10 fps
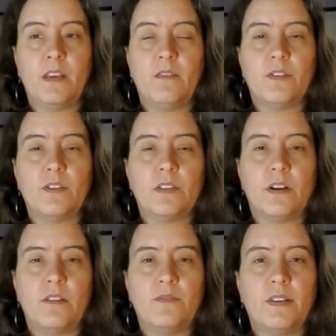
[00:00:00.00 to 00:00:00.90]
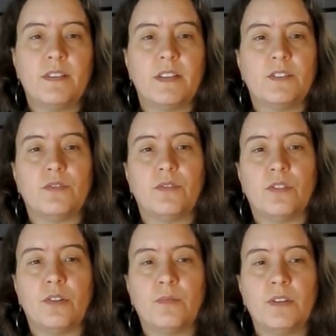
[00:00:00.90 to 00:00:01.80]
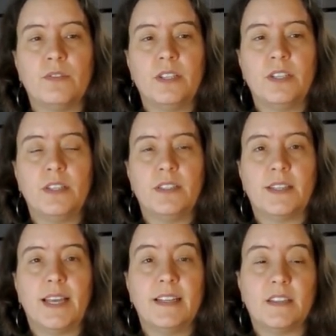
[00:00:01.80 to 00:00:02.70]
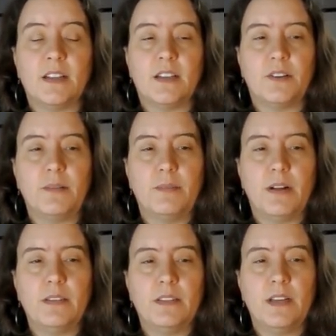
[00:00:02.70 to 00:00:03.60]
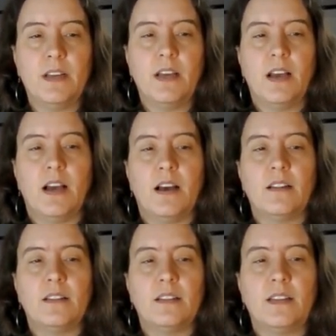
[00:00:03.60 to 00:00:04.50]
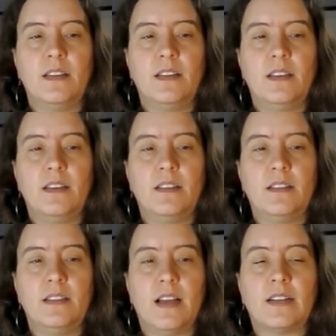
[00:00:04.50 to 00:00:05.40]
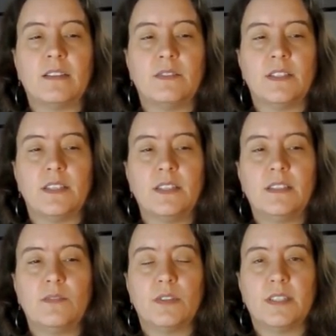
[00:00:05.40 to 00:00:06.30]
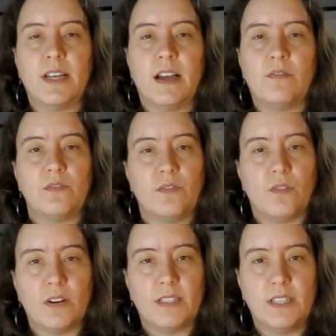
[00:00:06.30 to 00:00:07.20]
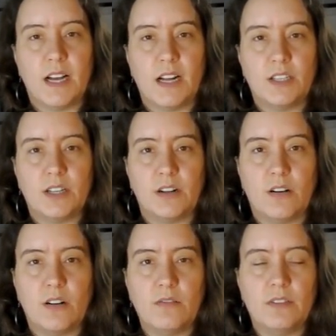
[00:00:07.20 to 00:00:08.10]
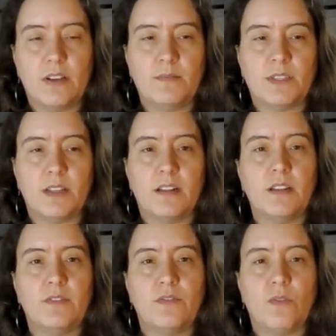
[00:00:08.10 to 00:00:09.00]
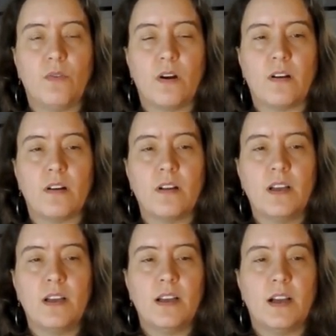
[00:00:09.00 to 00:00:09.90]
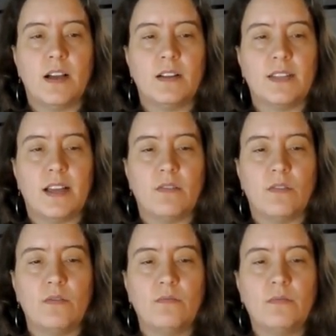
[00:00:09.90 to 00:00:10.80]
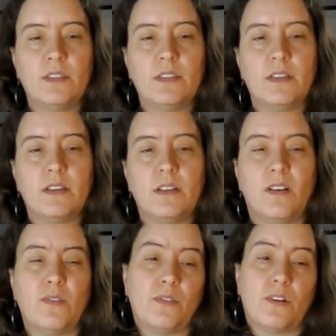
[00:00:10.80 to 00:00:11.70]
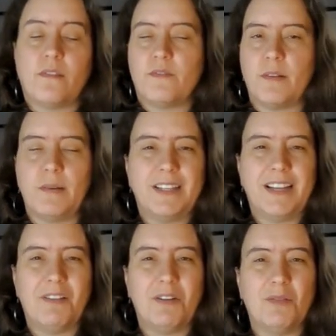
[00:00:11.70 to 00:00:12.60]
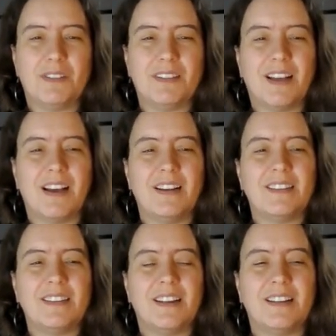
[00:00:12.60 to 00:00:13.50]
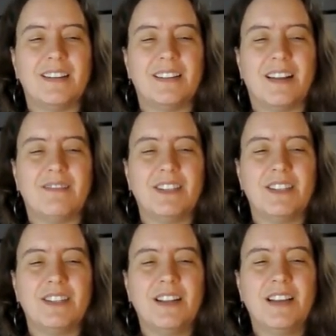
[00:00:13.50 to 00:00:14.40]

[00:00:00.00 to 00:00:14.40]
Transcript: First off, we have the central urban region inside the Greenbelt. The active listings were down for detached and condos, up slightly for townhomes, although there aren't very many townhomes in that region.